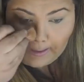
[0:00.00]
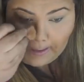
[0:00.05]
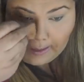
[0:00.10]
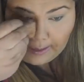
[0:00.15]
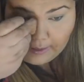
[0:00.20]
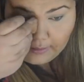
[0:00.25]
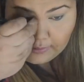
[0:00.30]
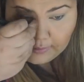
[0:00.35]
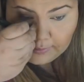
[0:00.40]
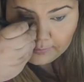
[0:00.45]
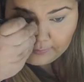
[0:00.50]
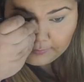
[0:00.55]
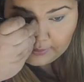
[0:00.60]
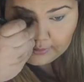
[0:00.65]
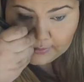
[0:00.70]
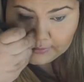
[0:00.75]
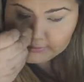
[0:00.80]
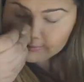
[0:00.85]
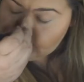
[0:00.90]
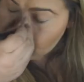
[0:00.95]
a little bit
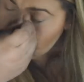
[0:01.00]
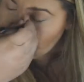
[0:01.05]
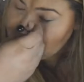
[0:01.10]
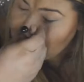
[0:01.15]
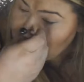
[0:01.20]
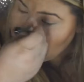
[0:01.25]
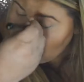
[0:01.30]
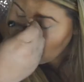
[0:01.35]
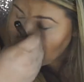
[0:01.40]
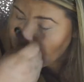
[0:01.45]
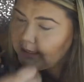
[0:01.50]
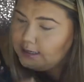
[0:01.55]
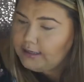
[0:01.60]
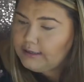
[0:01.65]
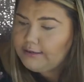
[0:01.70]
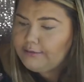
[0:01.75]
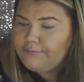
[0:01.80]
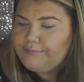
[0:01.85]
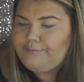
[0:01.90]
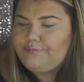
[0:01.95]
on the
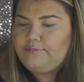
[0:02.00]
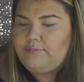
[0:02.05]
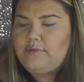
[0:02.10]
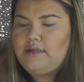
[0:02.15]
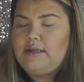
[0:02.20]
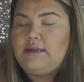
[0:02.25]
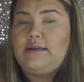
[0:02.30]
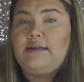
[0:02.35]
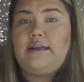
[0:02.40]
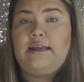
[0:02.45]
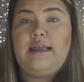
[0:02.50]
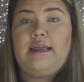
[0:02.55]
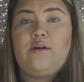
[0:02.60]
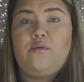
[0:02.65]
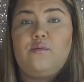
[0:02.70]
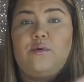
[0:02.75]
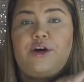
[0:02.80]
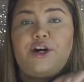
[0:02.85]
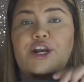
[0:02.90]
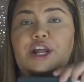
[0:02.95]
side. And
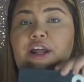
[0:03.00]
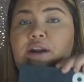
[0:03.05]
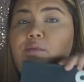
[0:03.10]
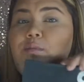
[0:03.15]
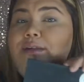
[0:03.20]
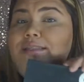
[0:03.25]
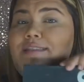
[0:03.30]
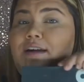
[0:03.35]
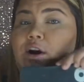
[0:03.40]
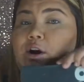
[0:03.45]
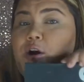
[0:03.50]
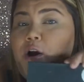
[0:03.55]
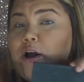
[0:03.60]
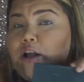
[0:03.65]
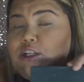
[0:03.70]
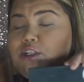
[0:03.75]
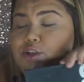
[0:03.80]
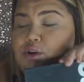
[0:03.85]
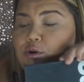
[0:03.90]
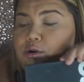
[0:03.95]
we're done with our
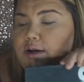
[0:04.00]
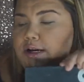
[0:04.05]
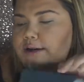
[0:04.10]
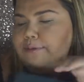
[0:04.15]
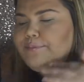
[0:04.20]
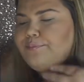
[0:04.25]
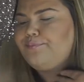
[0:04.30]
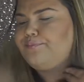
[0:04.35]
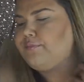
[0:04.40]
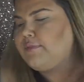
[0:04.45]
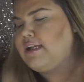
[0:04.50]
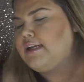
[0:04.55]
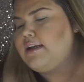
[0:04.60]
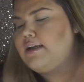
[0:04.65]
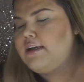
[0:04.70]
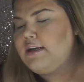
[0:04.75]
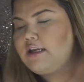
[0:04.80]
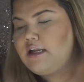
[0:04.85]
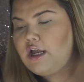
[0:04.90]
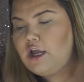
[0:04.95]
contour.
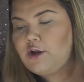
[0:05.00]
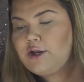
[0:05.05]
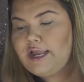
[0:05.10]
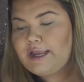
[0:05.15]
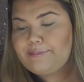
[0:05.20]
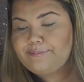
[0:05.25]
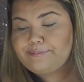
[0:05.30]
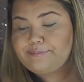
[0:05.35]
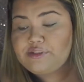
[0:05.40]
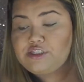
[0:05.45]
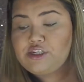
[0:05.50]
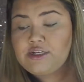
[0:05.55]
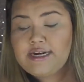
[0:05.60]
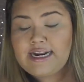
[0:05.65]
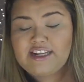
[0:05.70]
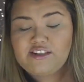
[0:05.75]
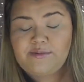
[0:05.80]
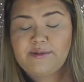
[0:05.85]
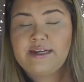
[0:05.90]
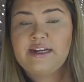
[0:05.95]
Okay, so
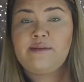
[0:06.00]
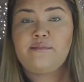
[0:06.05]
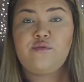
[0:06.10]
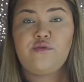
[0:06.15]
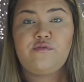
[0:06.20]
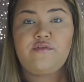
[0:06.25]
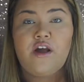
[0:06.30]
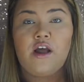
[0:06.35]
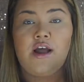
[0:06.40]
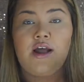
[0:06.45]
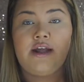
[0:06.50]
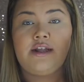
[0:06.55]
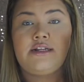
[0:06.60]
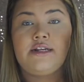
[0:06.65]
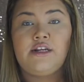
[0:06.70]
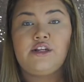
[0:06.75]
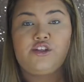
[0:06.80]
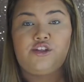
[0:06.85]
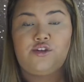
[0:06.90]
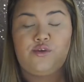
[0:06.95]
next we're gonna move
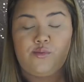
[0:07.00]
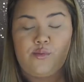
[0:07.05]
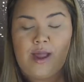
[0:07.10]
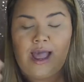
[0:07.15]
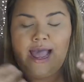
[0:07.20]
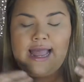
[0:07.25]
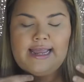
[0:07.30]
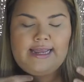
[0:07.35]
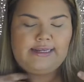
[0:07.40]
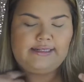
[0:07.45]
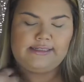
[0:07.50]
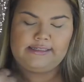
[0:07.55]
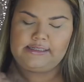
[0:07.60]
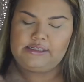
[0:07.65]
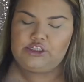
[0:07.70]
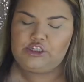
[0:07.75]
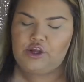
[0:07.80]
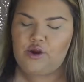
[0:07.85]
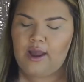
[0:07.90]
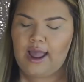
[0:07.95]
on to eyes.
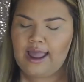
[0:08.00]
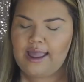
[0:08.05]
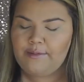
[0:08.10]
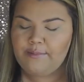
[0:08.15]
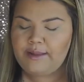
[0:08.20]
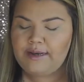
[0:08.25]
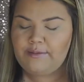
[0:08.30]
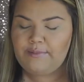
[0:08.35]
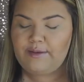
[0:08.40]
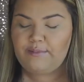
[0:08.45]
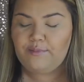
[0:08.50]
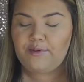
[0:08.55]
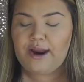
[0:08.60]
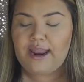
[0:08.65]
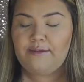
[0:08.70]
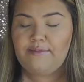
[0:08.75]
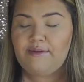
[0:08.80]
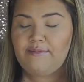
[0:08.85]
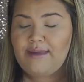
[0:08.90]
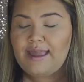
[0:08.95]
So I am gonna be
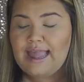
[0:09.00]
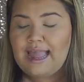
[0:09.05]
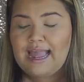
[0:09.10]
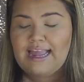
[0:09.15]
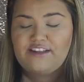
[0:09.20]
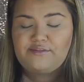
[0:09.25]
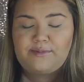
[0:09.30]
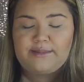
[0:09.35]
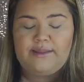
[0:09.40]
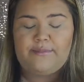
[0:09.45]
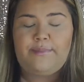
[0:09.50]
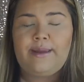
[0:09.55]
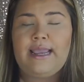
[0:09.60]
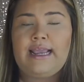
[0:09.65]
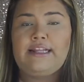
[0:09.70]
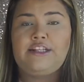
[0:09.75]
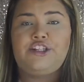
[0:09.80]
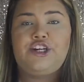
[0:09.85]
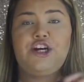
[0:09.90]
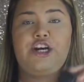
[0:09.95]
priming my eyes with the
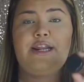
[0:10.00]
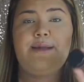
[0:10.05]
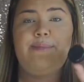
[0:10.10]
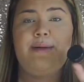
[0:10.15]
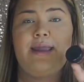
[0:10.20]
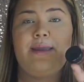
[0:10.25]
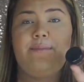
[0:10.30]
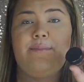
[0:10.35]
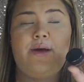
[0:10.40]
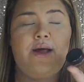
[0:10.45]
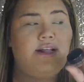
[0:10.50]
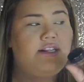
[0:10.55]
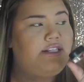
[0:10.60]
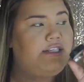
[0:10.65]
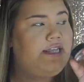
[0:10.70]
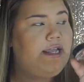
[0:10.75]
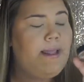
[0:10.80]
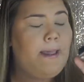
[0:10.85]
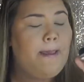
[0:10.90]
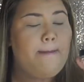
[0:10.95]
Painterly Paint Pot
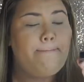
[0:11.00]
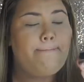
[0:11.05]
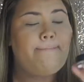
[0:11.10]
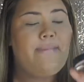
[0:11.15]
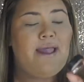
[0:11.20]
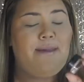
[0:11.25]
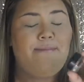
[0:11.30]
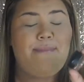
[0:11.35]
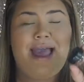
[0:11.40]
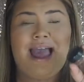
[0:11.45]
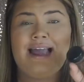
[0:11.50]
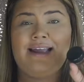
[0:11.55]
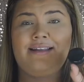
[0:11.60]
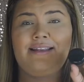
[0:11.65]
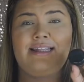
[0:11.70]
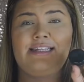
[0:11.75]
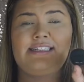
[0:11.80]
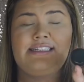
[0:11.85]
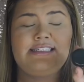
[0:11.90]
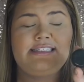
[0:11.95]
by MAC.
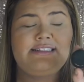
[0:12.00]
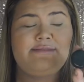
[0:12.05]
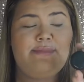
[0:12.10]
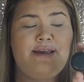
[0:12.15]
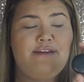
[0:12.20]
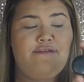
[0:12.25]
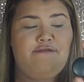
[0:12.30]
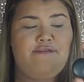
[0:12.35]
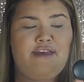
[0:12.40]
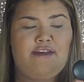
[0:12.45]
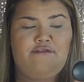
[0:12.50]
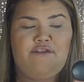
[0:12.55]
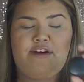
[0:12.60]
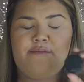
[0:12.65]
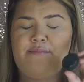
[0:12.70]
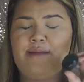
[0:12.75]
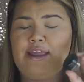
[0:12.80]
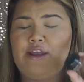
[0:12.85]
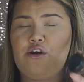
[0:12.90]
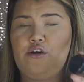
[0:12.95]
This is my
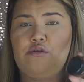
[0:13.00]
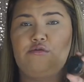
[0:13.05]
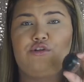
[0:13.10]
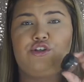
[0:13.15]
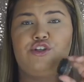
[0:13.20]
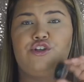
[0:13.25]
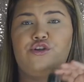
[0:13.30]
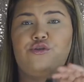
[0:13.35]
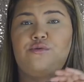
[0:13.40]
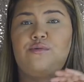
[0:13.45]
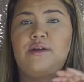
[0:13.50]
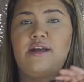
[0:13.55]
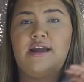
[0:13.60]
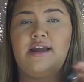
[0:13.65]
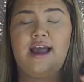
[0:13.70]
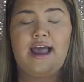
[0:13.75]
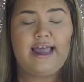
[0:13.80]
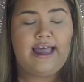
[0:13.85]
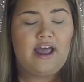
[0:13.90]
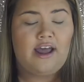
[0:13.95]
favorite, my go-to.
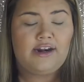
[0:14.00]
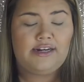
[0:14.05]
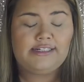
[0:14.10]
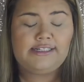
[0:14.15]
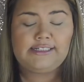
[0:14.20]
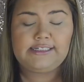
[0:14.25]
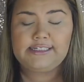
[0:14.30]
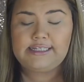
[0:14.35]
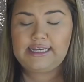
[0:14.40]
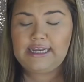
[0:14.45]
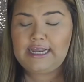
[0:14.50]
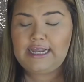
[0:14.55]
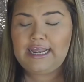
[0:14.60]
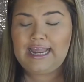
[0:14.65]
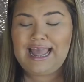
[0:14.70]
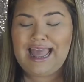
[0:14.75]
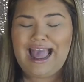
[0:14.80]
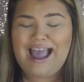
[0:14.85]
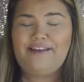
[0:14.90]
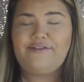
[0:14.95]

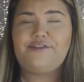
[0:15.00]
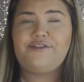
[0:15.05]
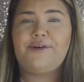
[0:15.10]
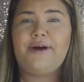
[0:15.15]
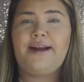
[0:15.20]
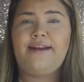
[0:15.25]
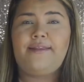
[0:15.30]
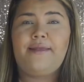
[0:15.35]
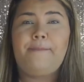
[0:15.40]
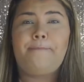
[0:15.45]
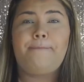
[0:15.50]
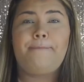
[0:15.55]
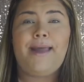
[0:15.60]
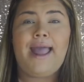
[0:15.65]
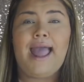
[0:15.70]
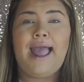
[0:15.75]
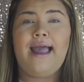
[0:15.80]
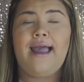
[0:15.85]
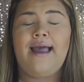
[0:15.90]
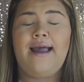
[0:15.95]
I've tried
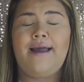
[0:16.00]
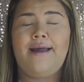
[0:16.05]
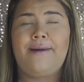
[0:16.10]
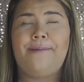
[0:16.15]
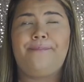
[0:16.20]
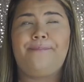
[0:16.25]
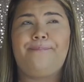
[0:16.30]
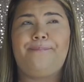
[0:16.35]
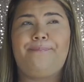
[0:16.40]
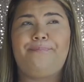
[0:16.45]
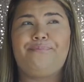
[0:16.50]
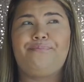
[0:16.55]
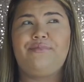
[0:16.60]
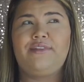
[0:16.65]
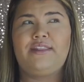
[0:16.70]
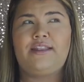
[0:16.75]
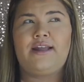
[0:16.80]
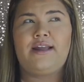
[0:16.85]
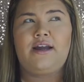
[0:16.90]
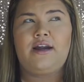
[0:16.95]

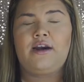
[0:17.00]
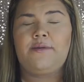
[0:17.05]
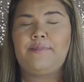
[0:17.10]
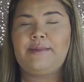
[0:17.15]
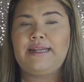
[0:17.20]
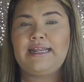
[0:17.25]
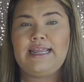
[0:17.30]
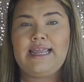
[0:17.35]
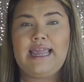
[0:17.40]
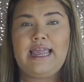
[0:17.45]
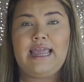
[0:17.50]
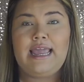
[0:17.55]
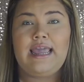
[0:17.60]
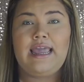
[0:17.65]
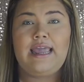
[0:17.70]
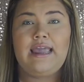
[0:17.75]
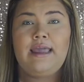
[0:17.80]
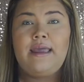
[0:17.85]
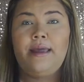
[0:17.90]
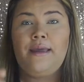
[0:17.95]
the Urban
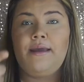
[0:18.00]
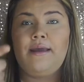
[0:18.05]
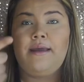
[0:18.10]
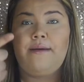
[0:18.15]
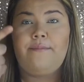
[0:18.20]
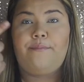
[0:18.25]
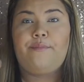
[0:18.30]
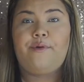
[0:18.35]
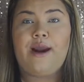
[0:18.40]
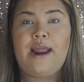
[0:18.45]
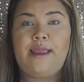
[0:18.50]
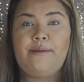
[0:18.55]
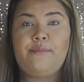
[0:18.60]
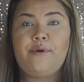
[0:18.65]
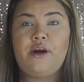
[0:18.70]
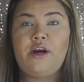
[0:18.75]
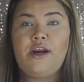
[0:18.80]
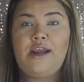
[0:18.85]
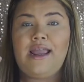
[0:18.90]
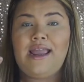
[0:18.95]
Decay primer
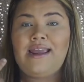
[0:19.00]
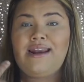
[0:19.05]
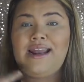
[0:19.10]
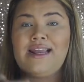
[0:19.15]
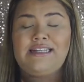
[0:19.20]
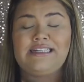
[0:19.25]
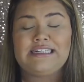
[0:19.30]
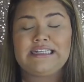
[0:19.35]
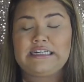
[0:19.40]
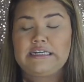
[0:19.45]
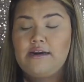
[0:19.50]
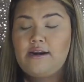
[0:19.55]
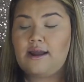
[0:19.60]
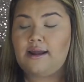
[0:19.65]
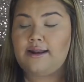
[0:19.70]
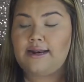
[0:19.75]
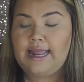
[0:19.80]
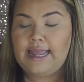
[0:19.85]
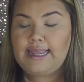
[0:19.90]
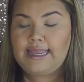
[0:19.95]
and I did
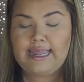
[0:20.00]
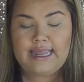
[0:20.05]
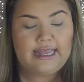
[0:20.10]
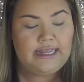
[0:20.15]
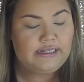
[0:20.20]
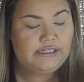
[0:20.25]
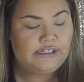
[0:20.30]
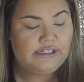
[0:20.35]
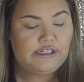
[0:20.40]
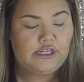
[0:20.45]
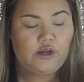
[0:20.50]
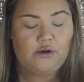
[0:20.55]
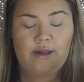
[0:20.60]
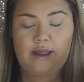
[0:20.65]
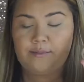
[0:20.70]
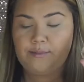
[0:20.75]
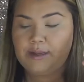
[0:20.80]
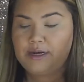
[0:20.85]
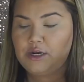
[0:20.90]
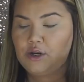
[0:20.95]
not like it. So
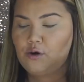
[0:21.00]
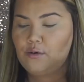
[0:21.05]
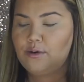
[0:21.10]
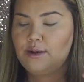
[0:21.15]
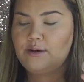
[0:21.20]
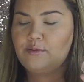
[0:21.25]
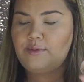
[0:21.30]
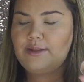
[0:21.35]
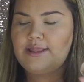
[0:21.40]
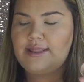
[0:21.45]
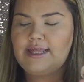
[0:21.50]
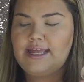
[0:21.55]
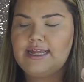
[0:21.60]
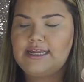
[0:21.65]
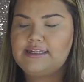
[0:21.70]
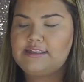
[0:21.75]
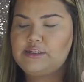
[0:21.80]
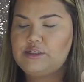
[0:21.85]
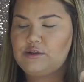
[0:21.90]
I'm gonna go in with this